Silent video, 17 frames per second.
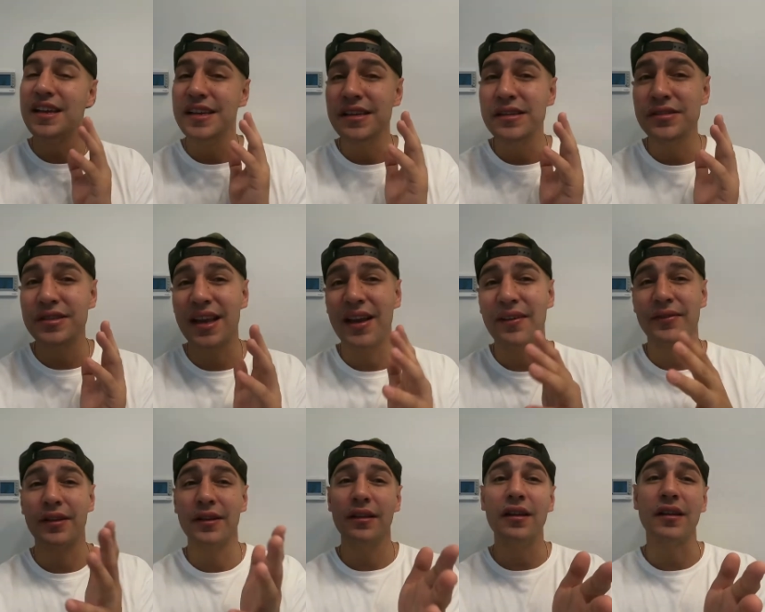You just
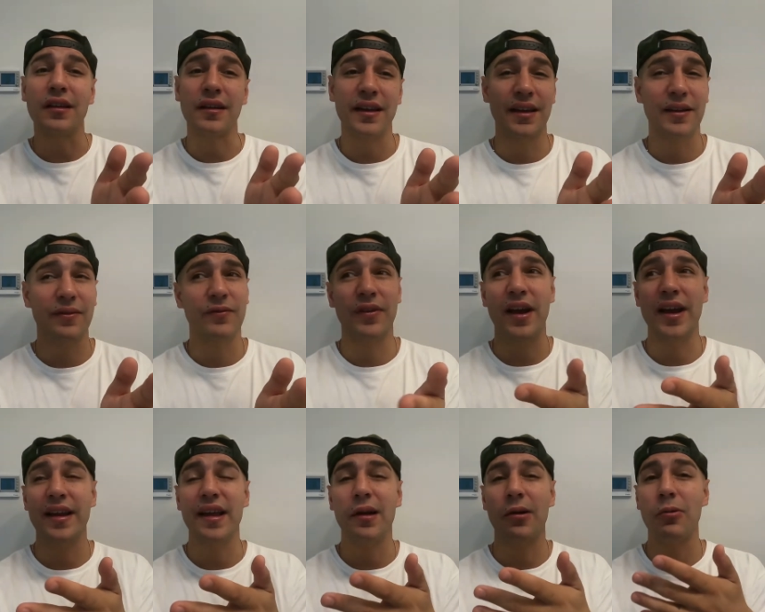have to look and
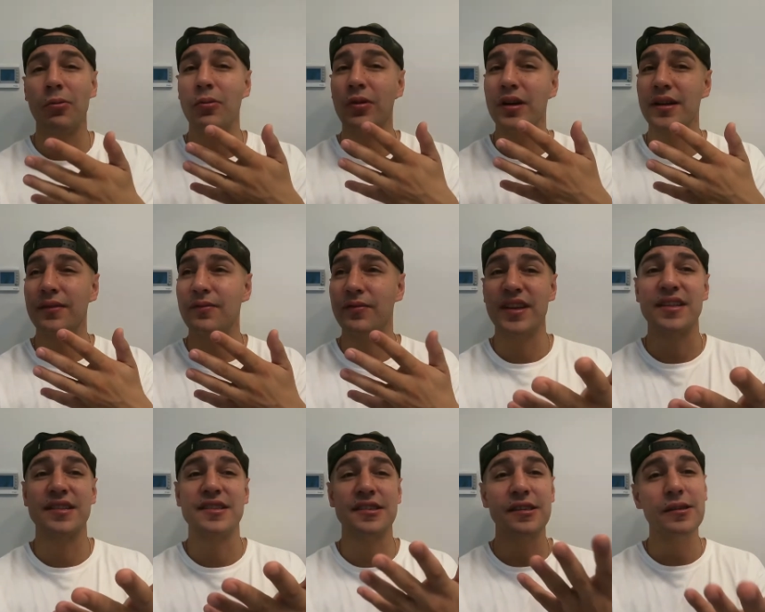find out what
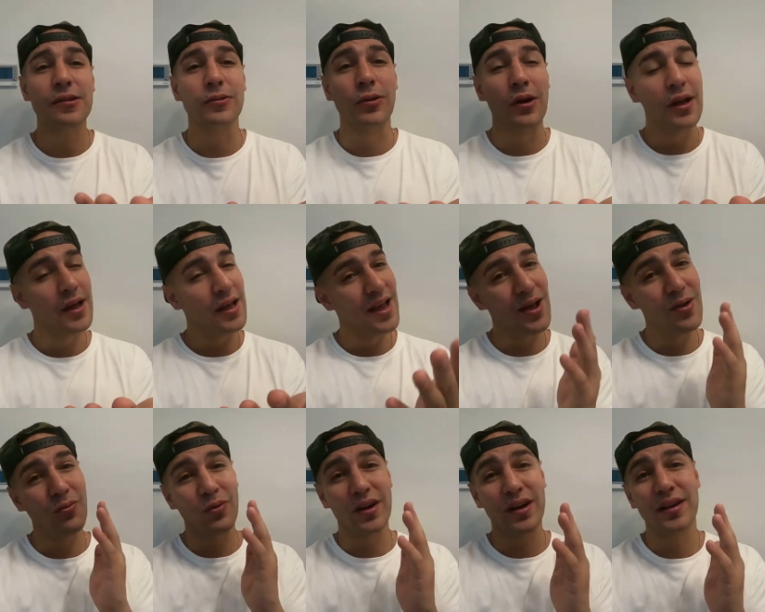fits you
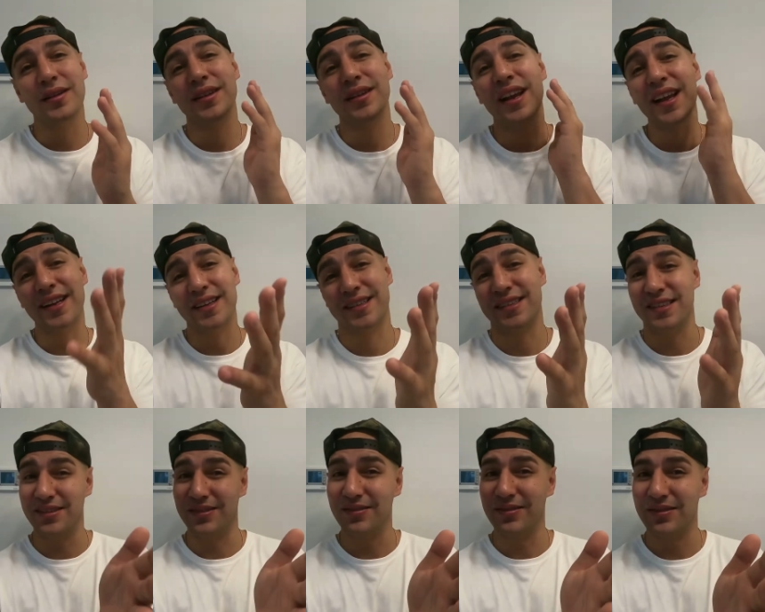and what likes
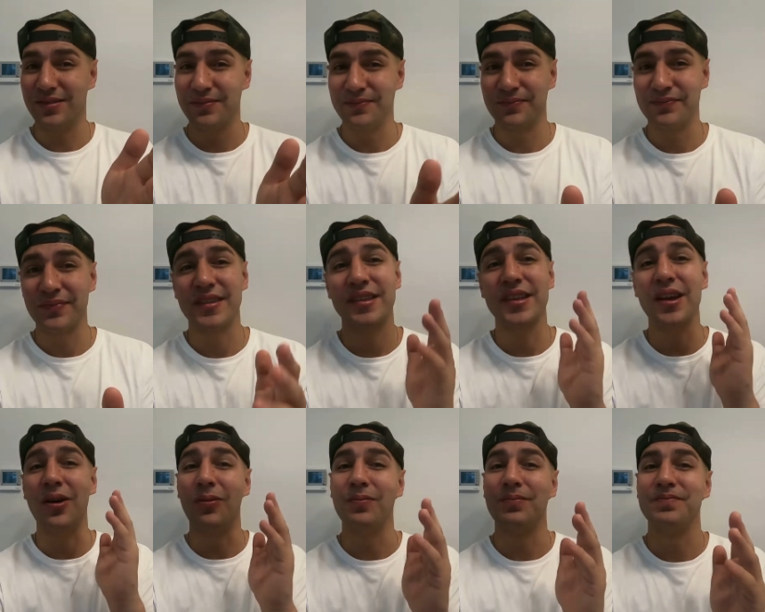you.
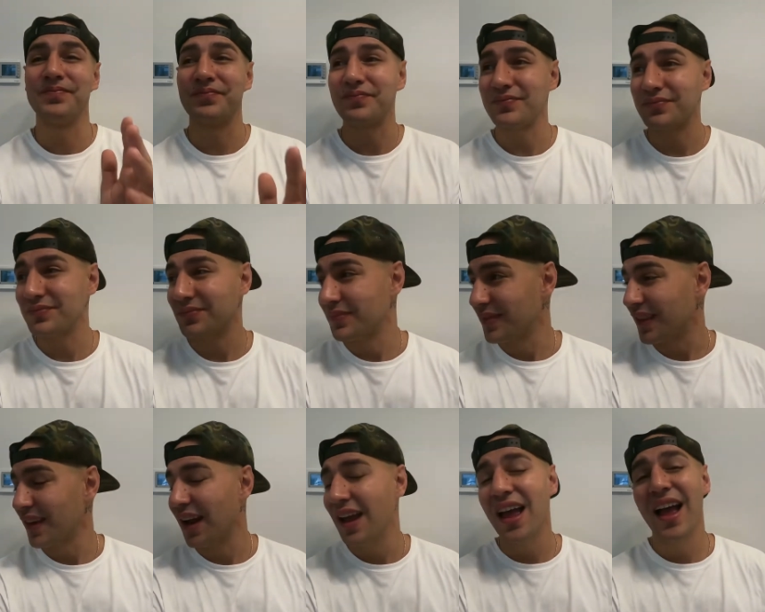So
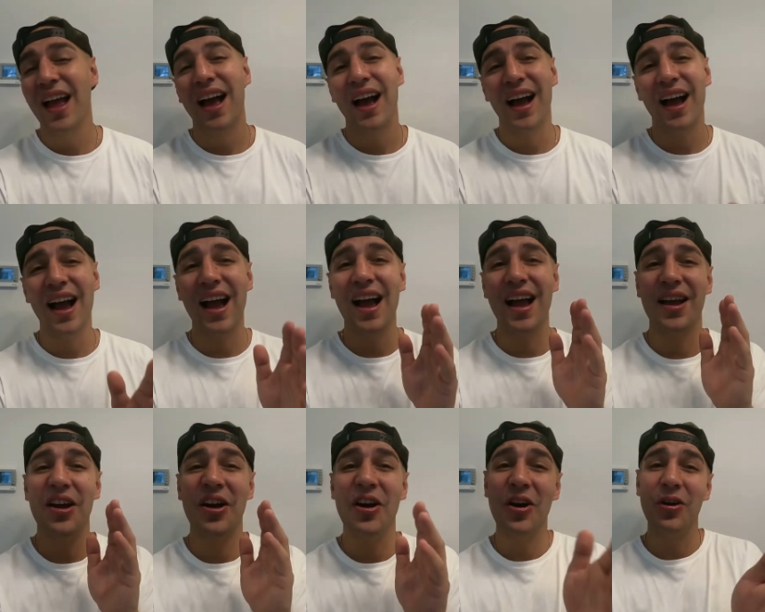I
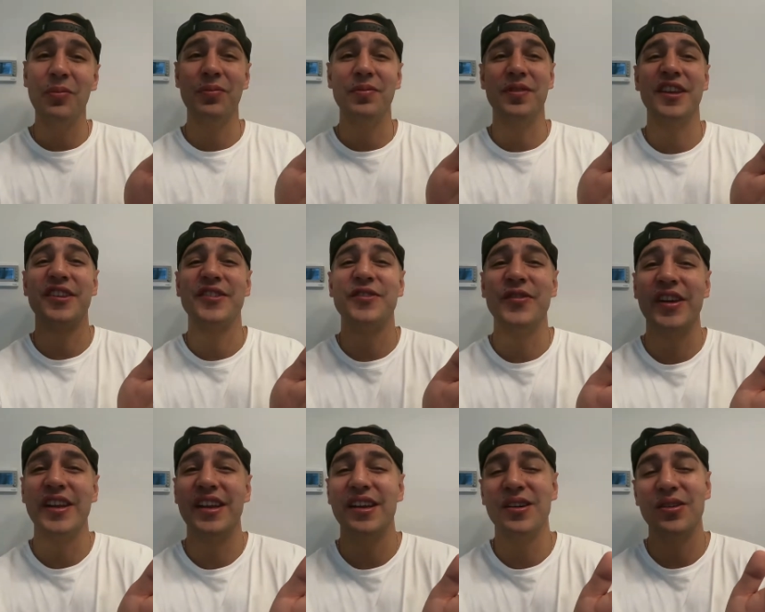hope this
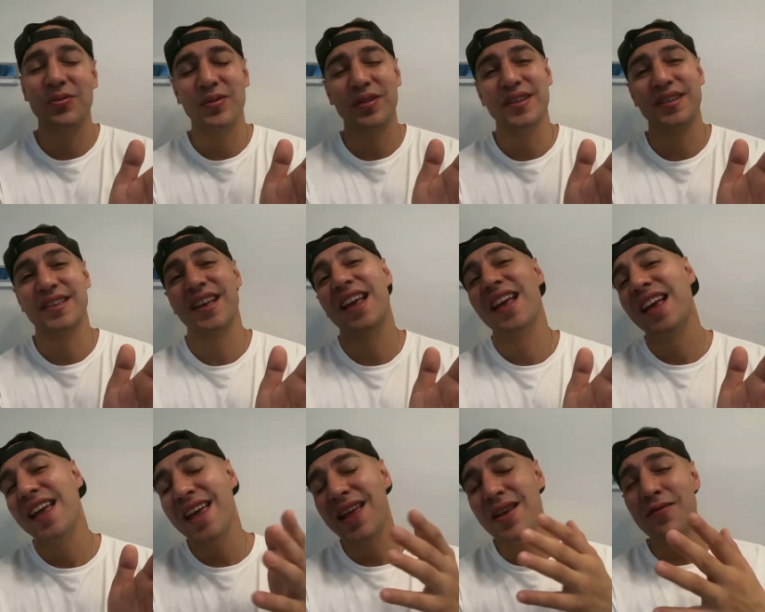video was
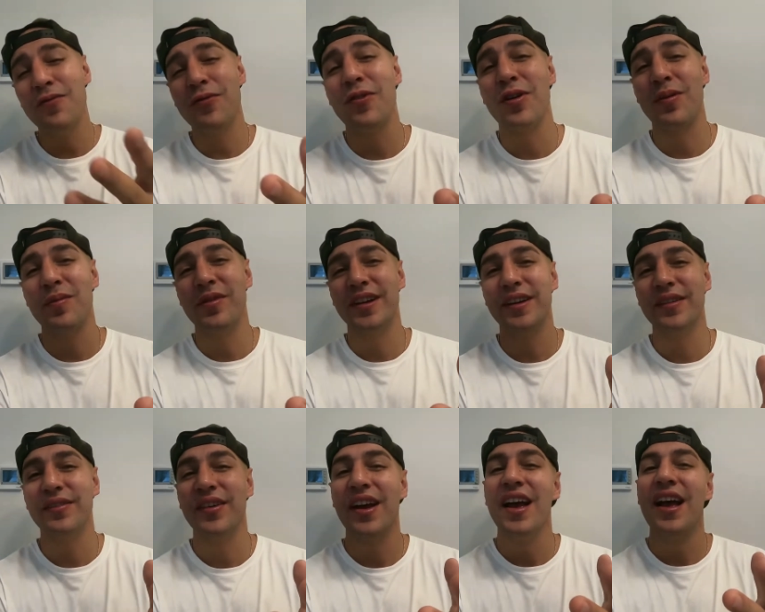
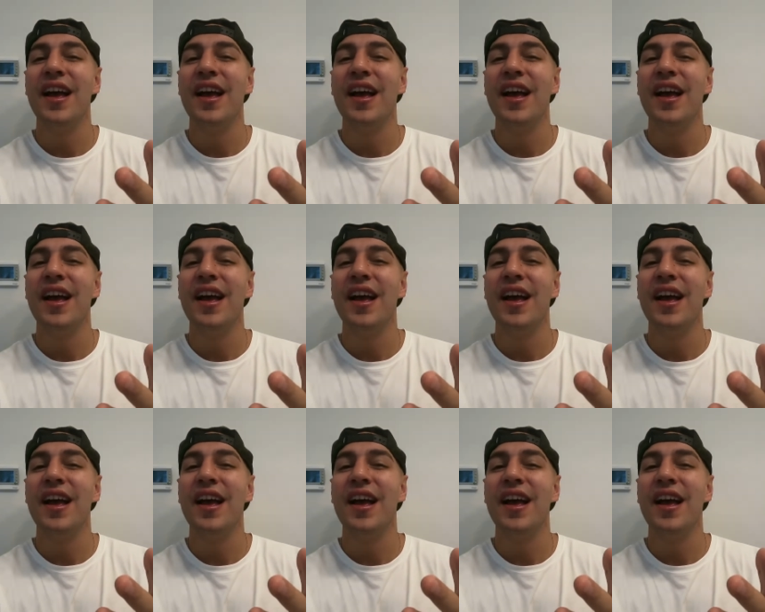informative.